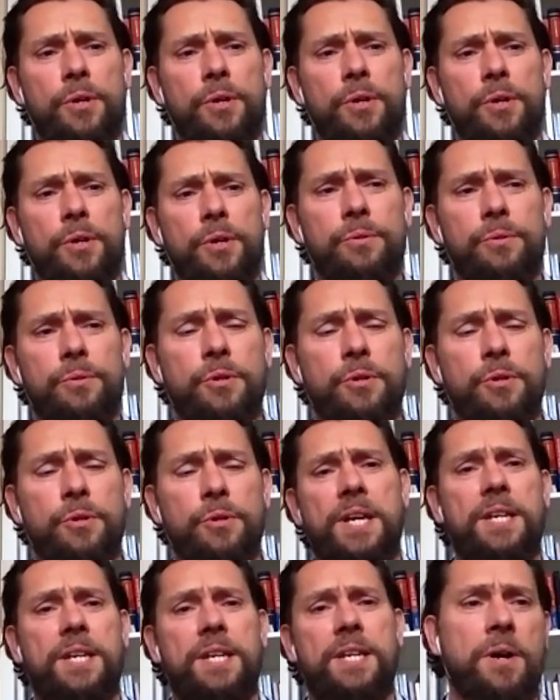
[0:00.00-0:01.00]
couldn't see any
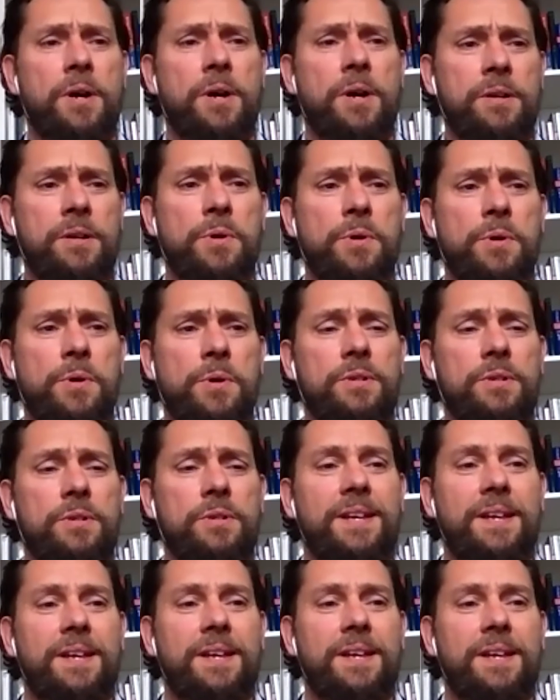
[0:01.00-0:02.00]
parking spots.
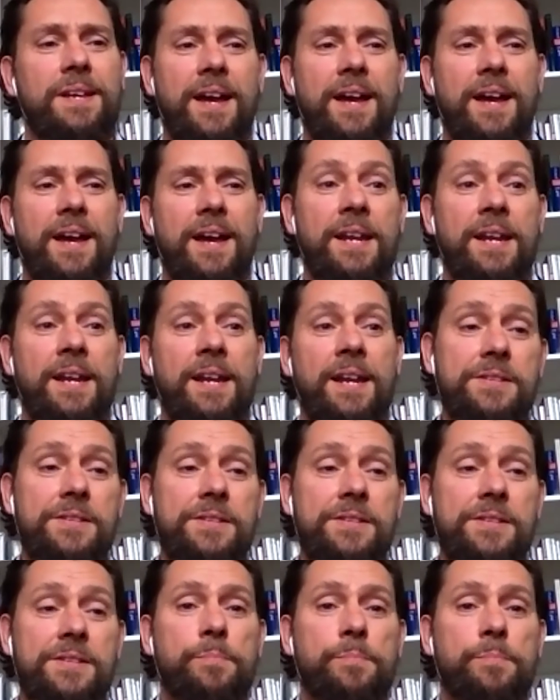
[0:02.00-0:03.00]
And then as I
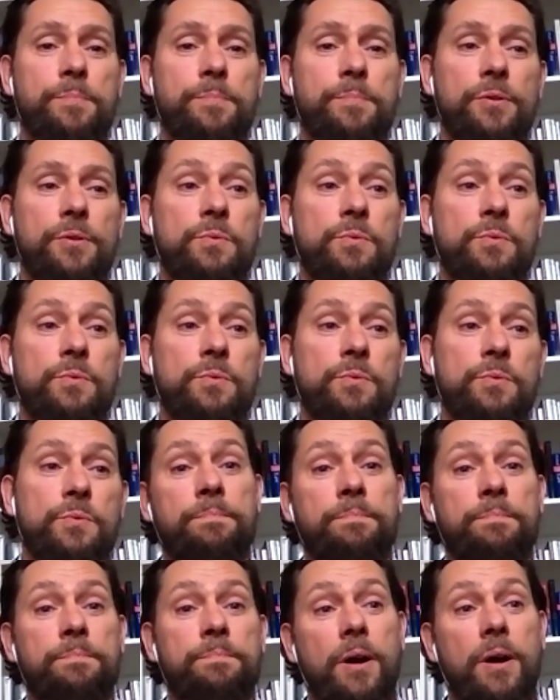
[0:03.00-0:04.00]
approached where I
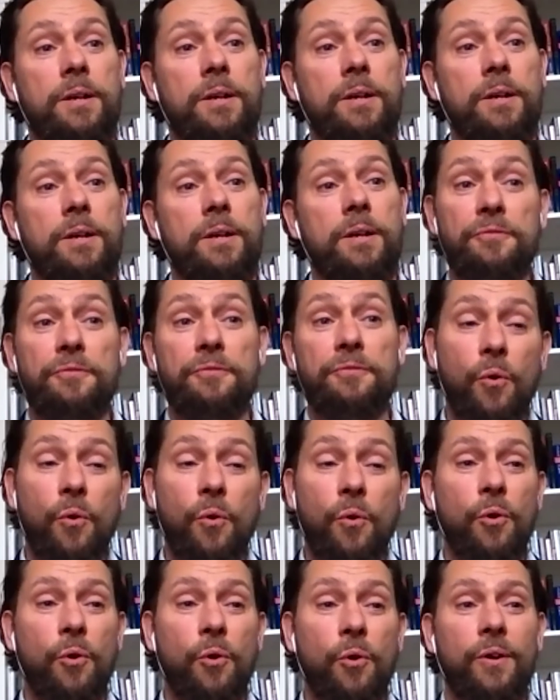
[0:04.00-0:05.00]
parked before,
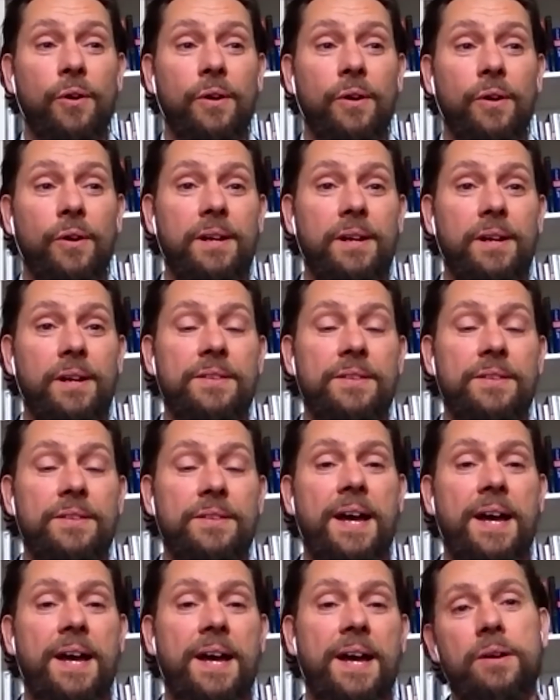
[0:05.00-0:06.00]
that
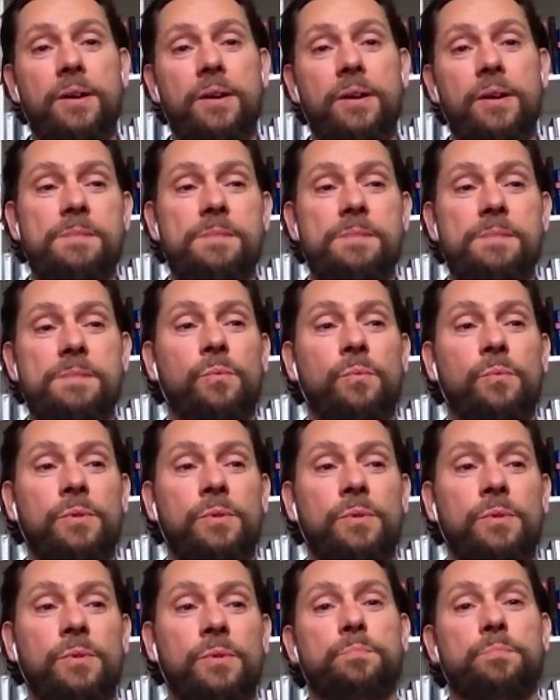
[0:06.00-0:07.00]
parking spot was
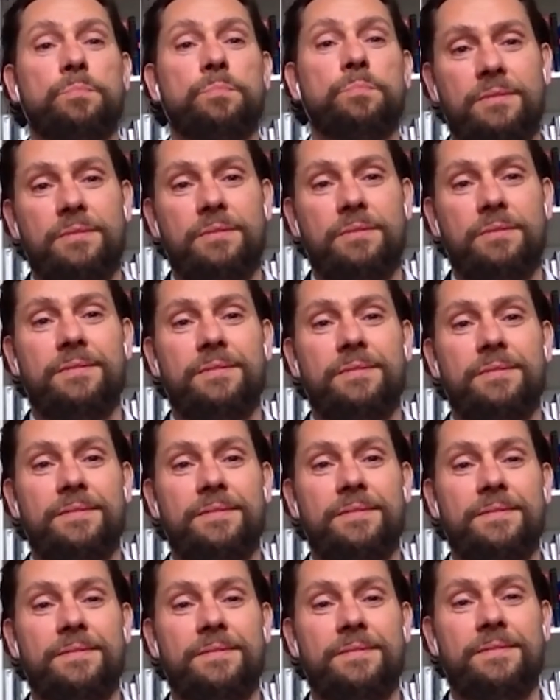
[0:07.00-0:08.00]
open.
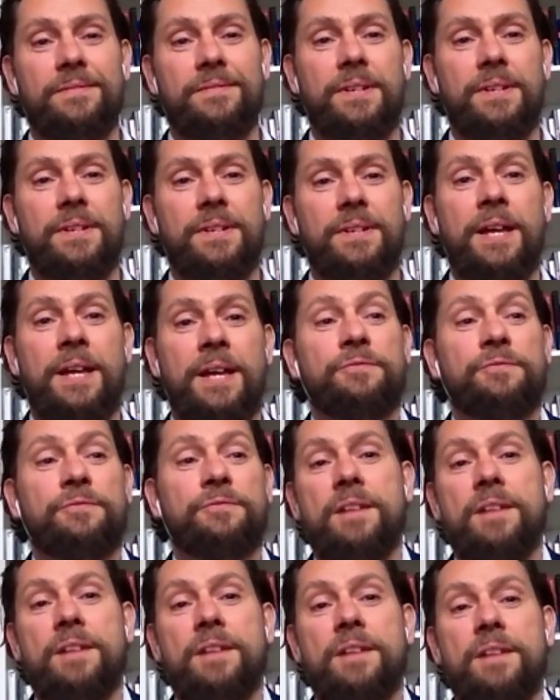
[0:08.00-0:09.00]
And that was five
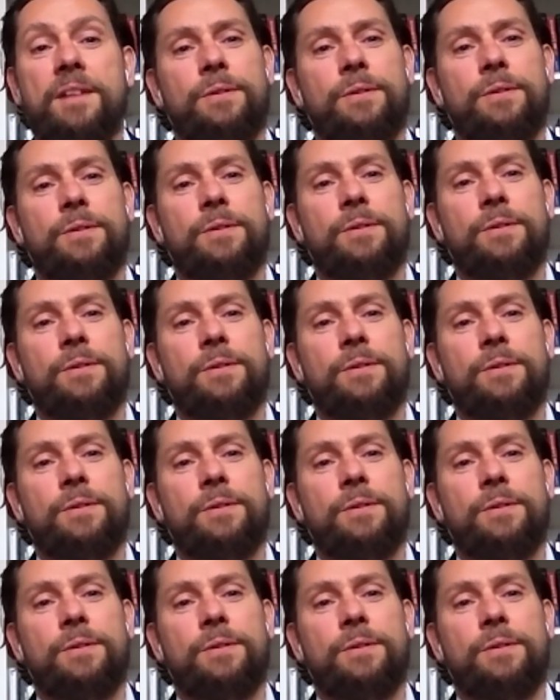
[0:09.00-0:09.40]
hours later.